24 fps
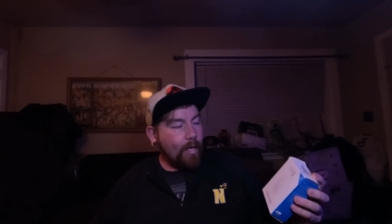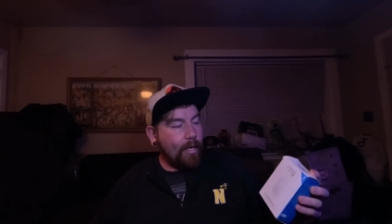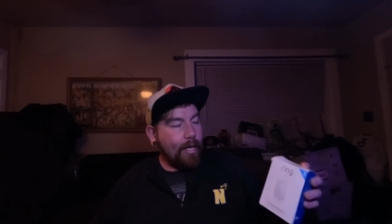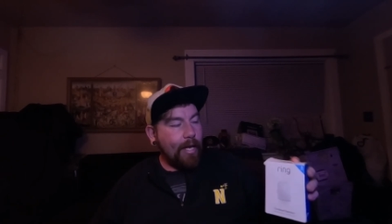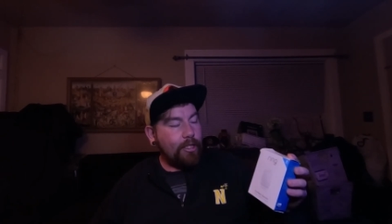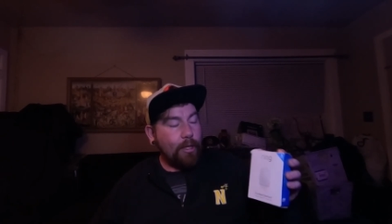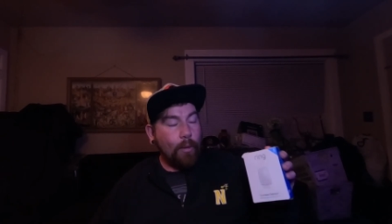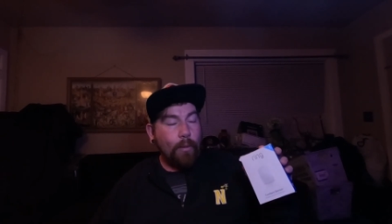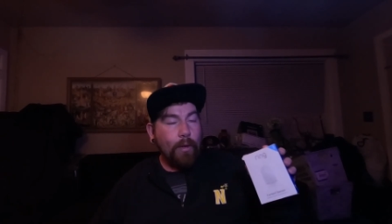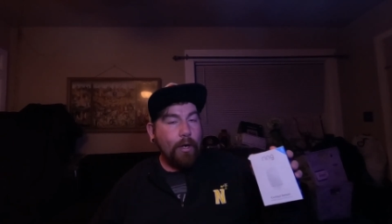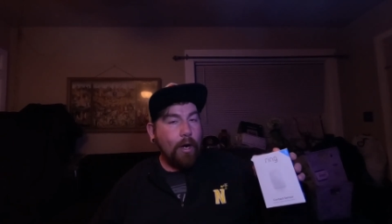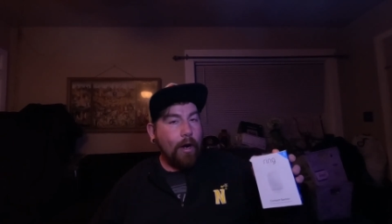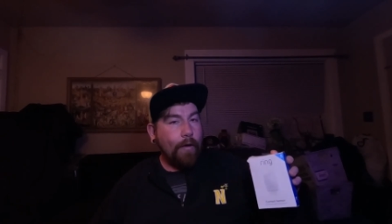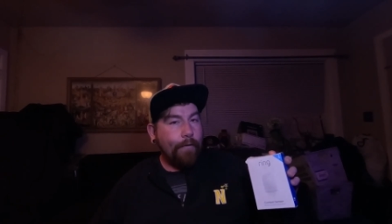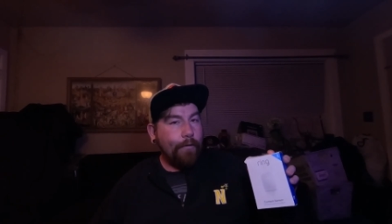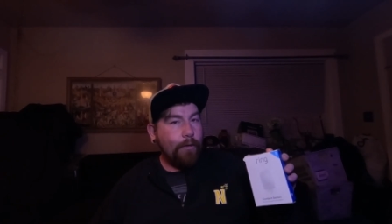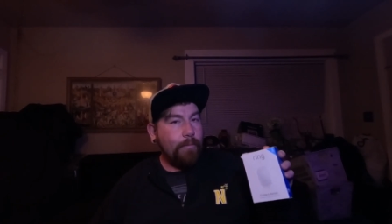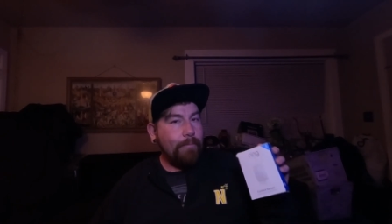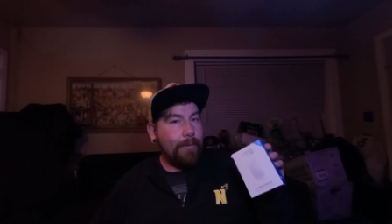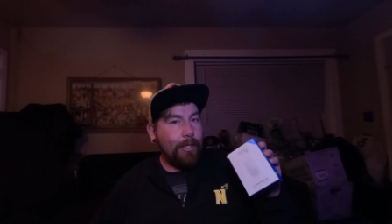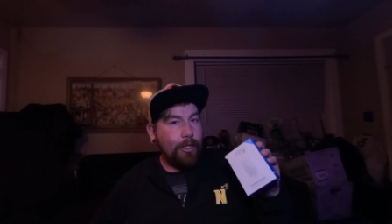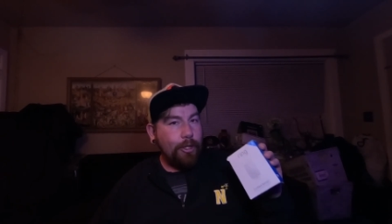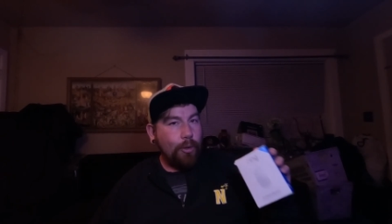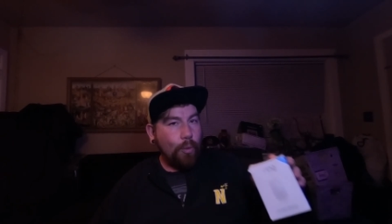Someone
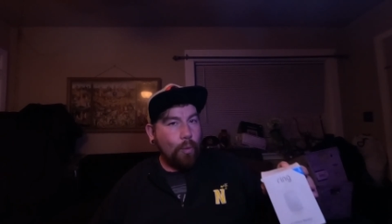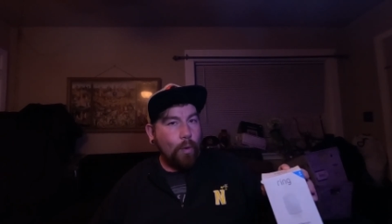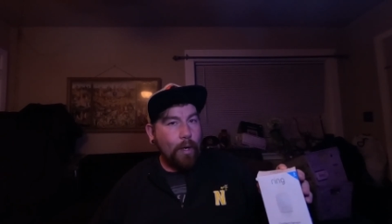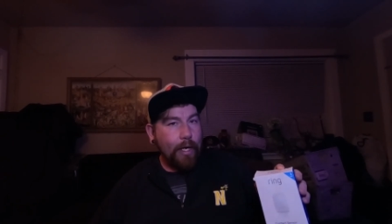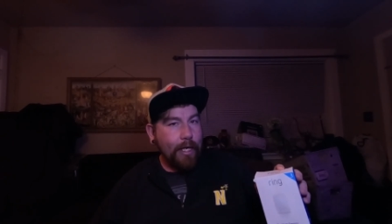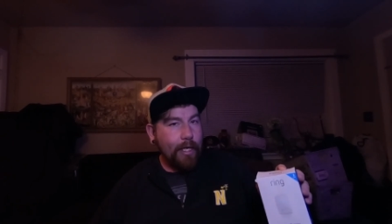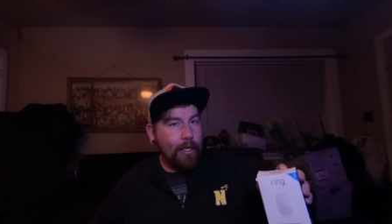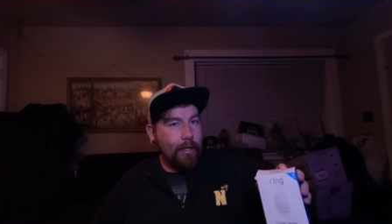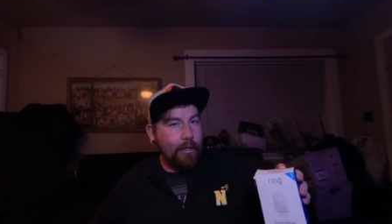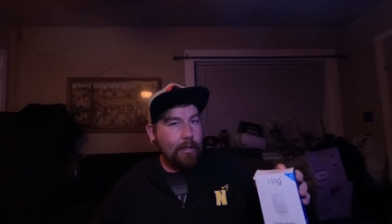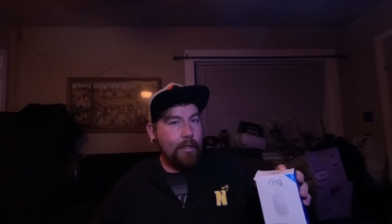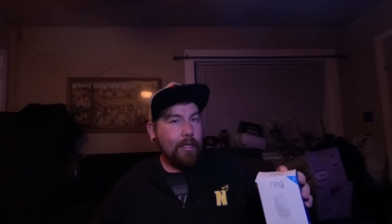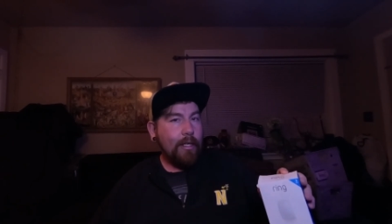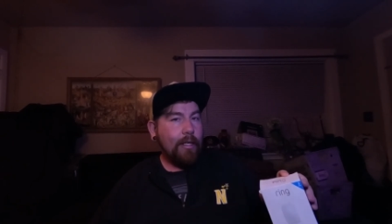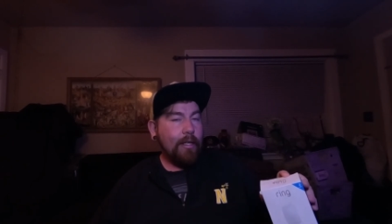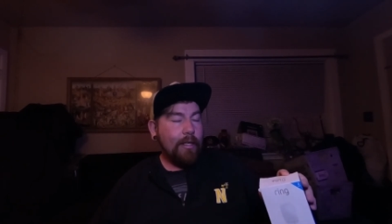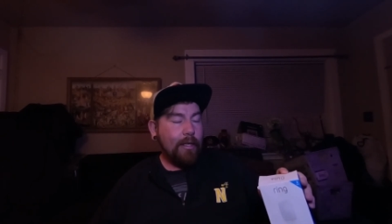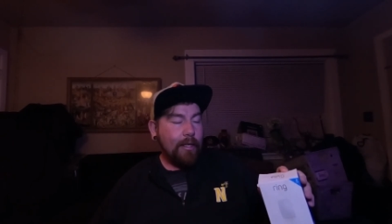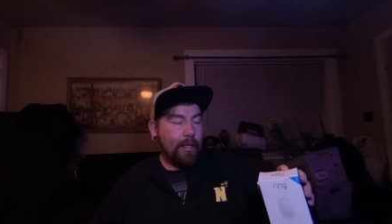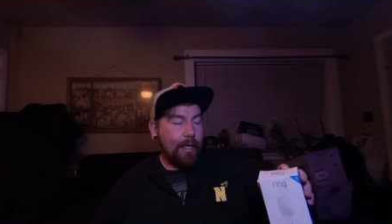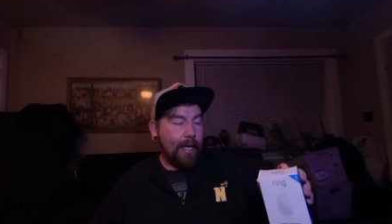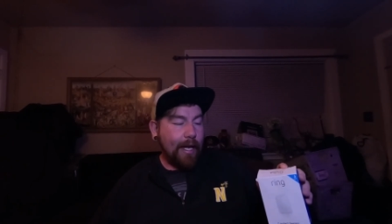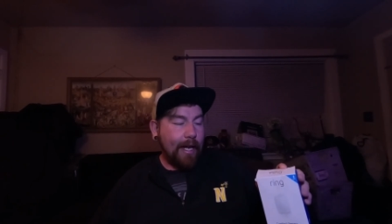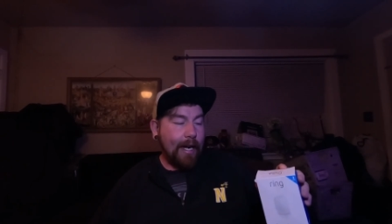offered me $20.
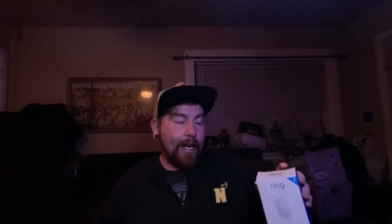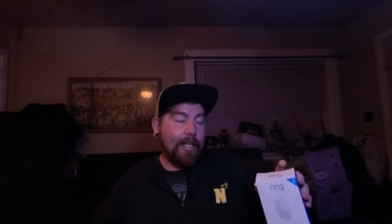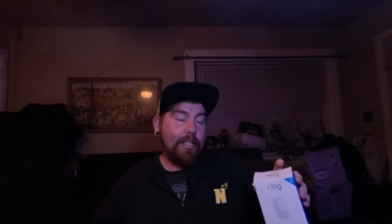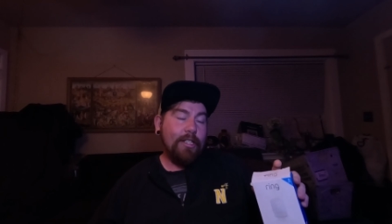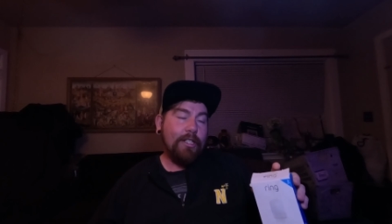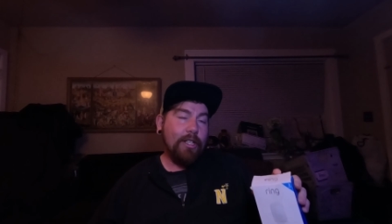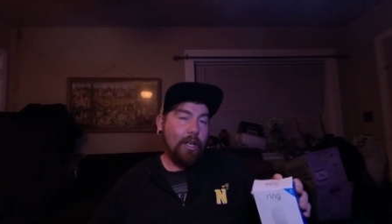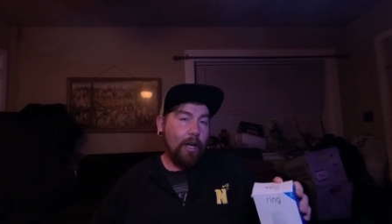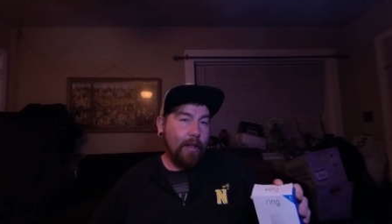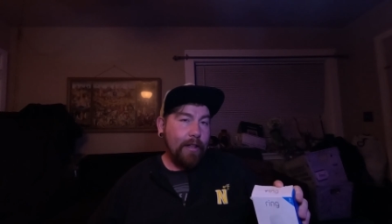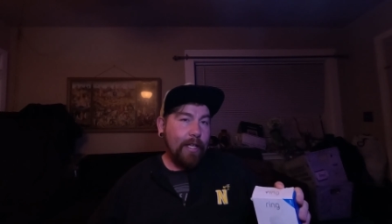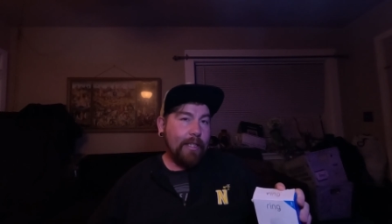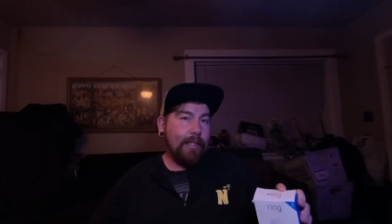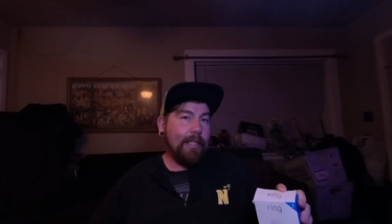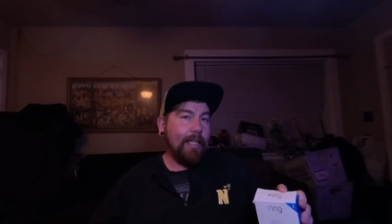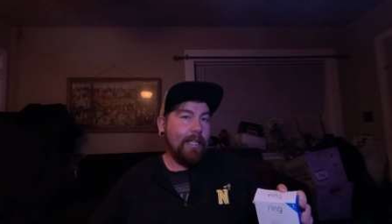And I saw that